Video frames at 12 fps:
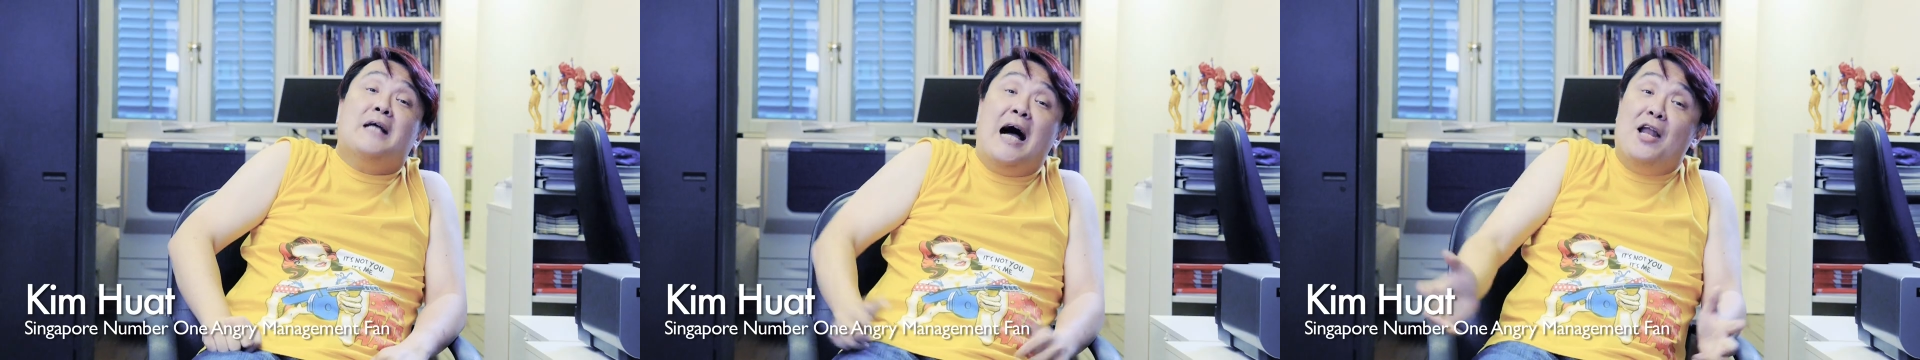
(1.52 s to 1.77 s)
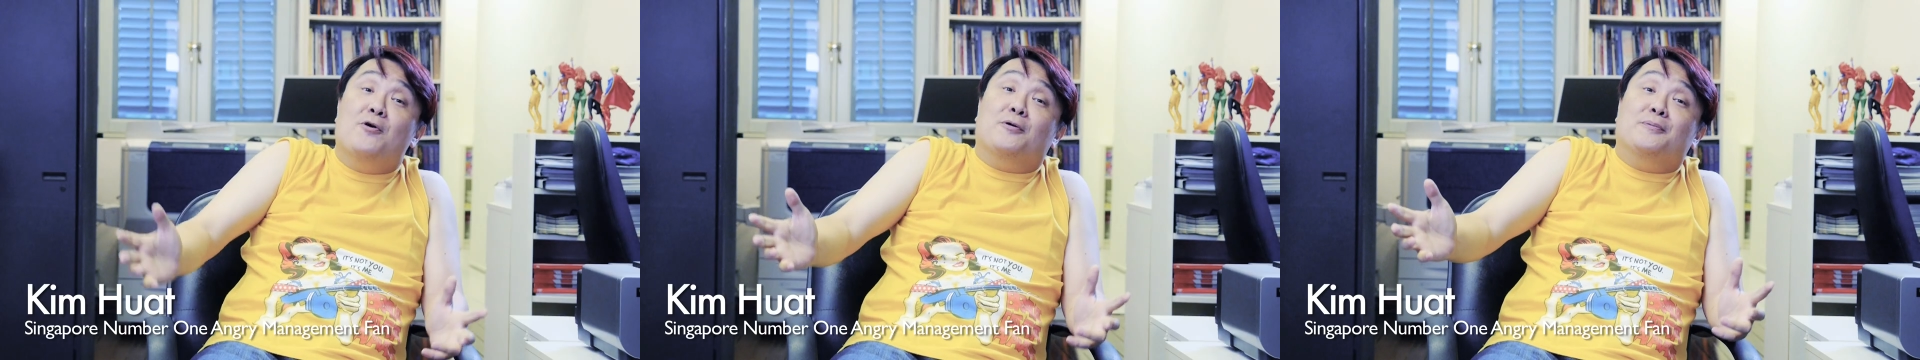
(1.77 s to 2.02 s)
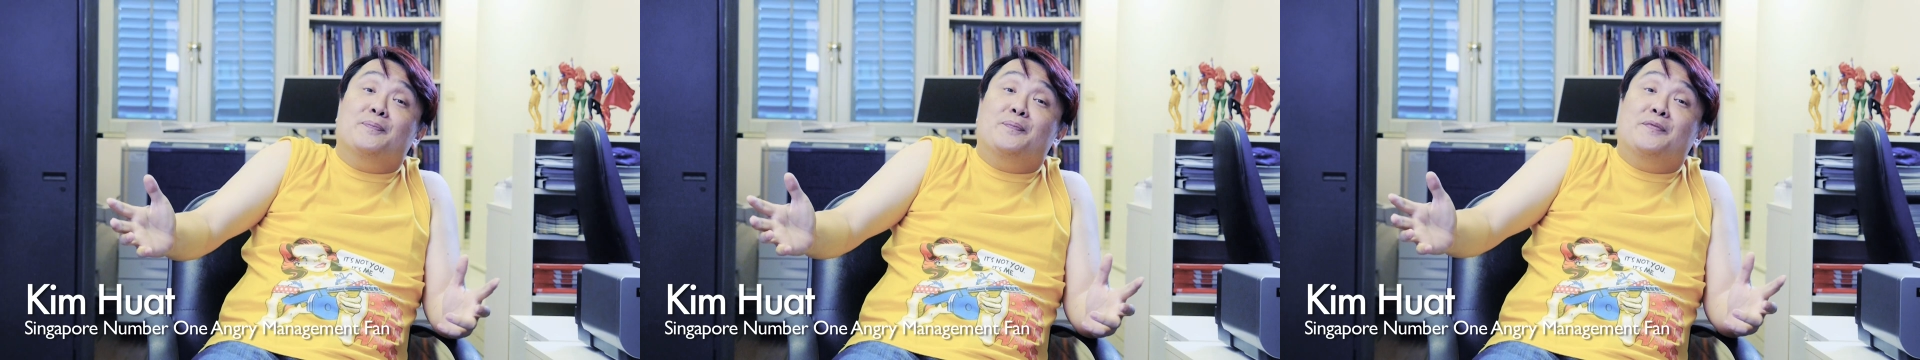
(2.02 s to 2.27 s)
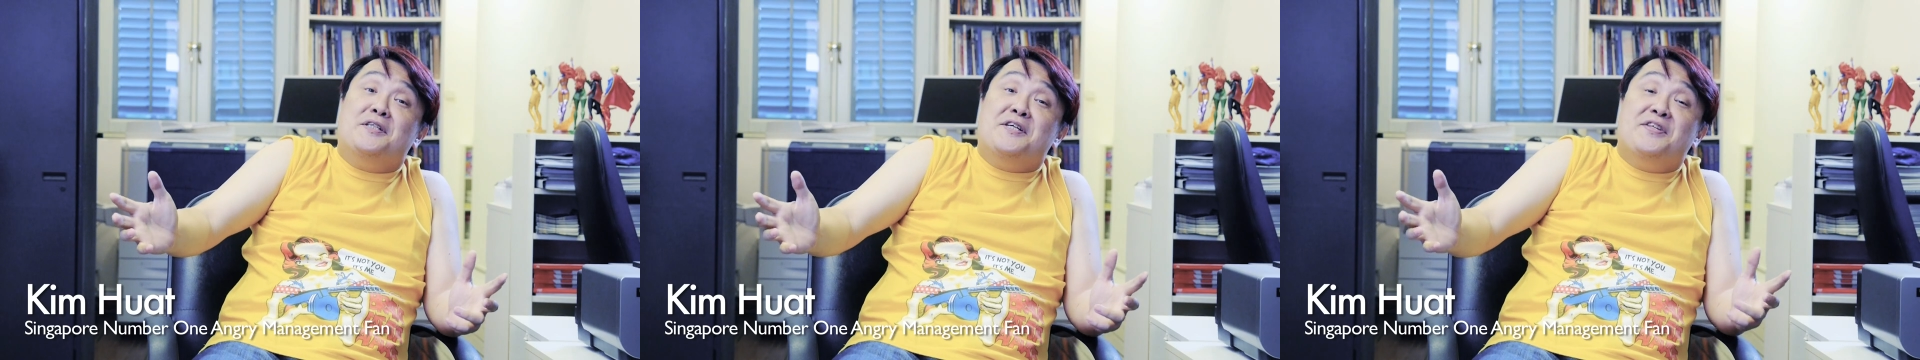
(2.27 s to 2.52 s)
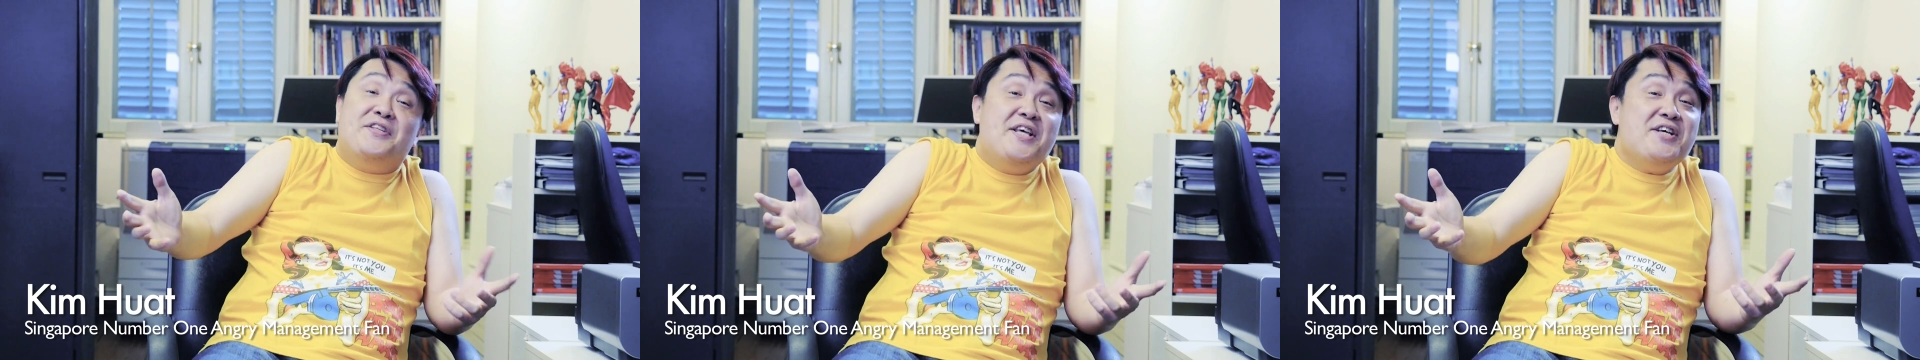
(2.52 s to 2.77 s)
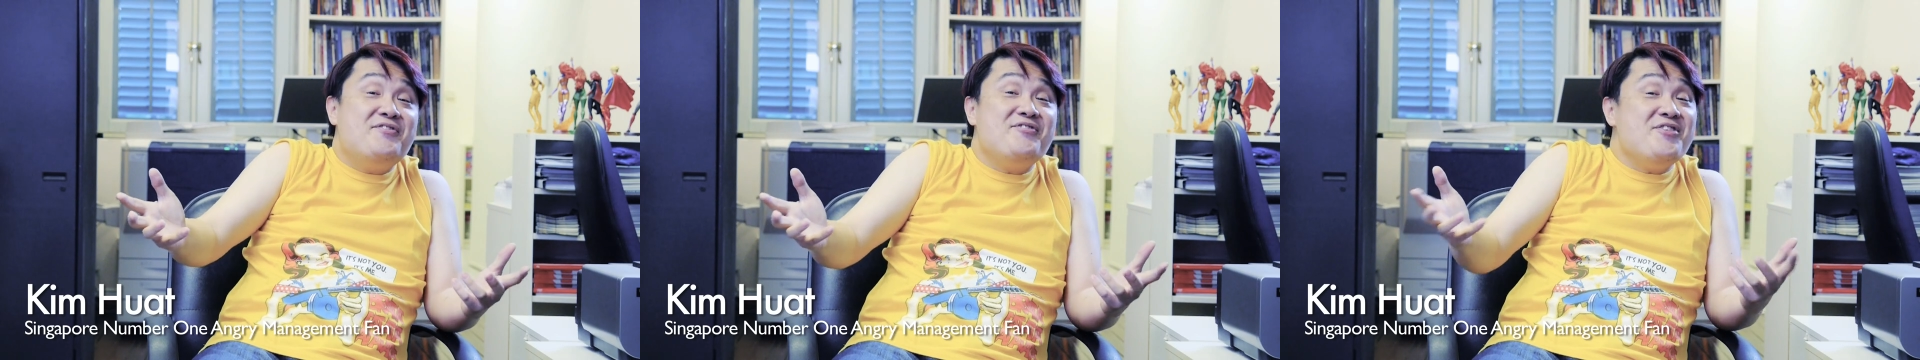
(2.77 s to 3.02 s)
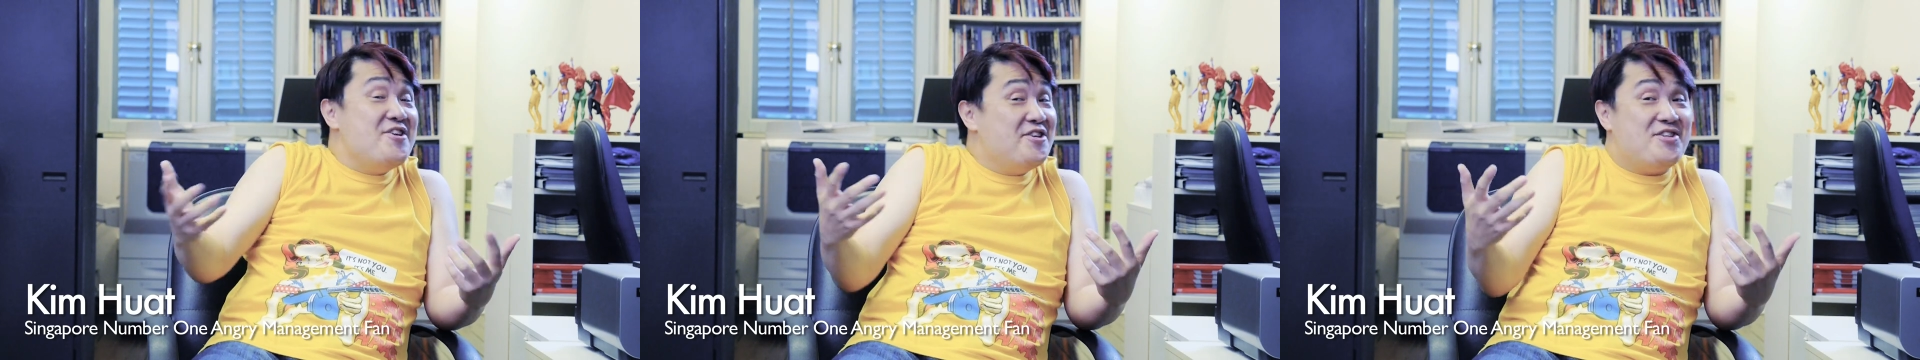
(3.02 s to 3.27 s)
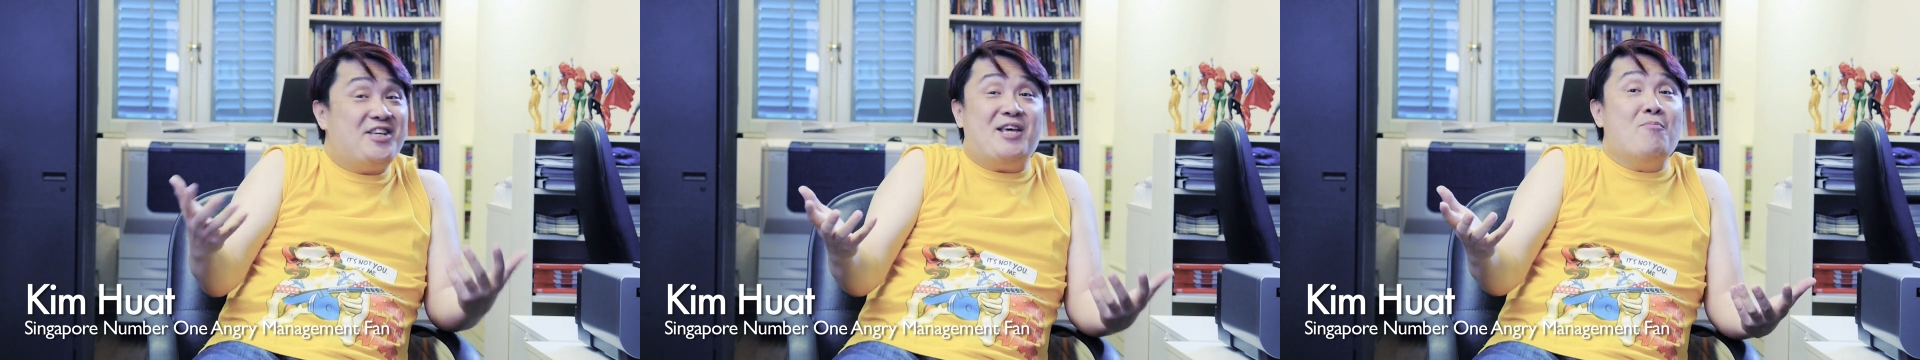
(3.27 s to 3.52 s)
Hello, this is
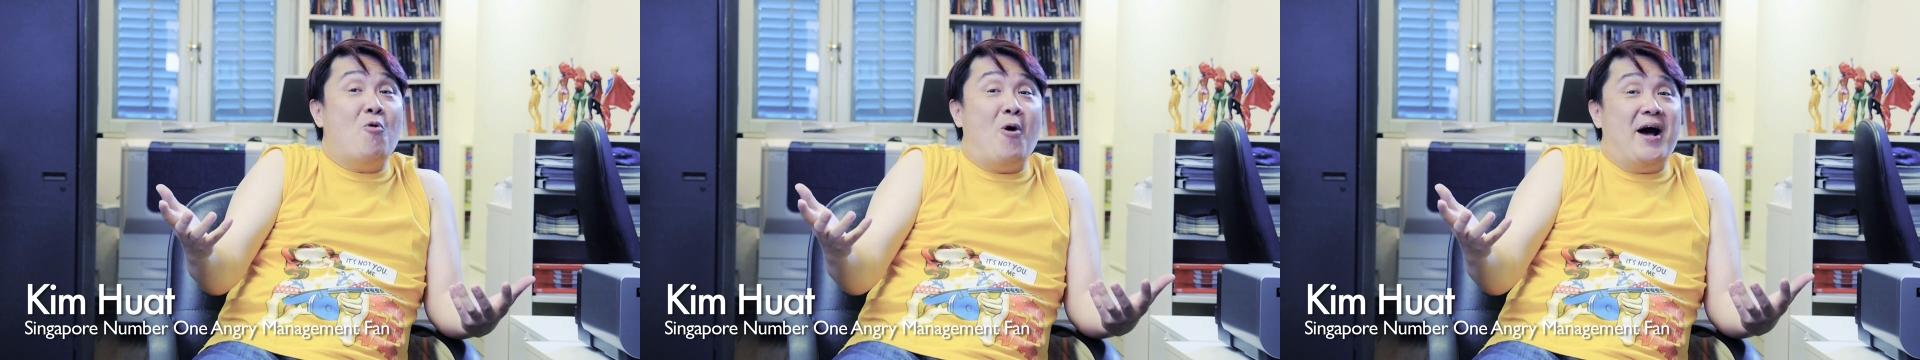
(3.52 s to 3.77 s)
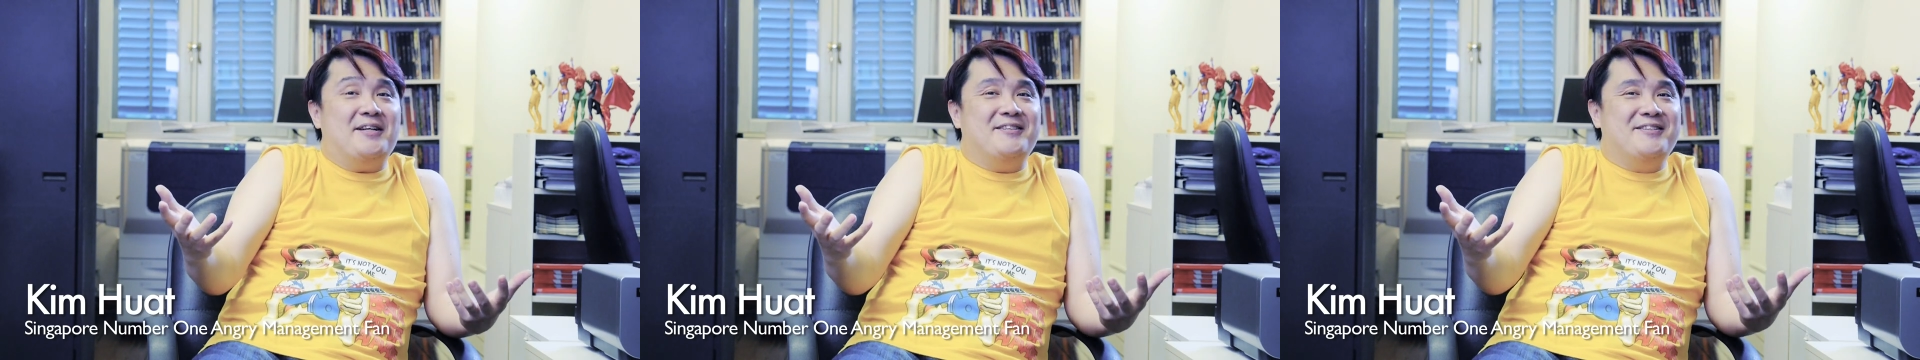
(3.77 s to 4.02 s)
Kim Huat,